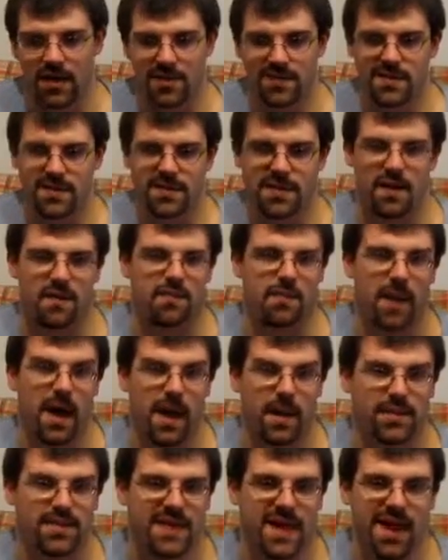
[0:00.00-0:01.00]
Stuff
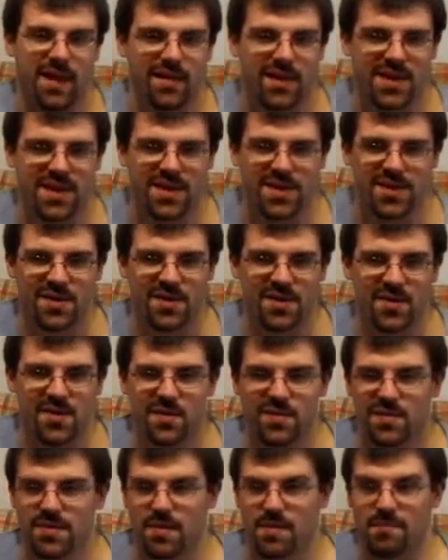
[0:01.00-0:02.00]
pops out at
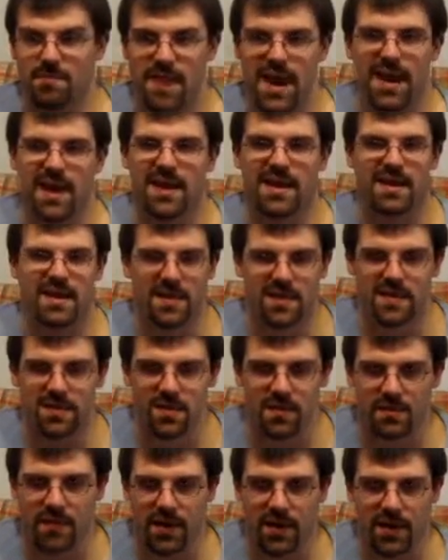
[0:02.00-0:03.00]
you. The mannequins
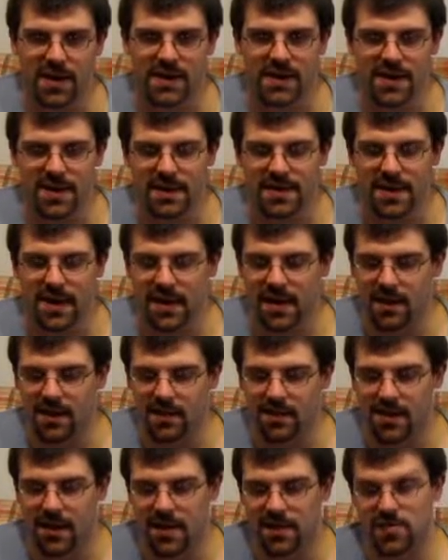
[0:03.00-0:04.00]
look very
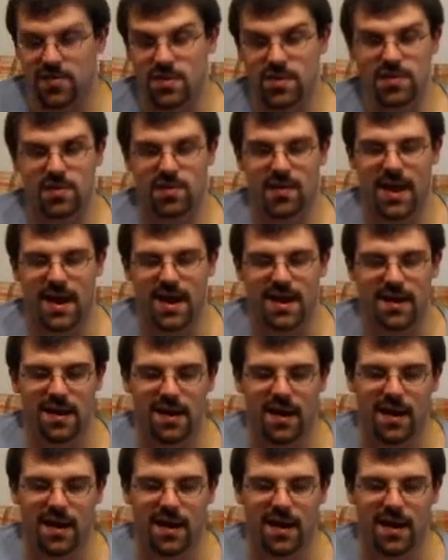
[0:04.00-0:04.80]
detailed. It's just great.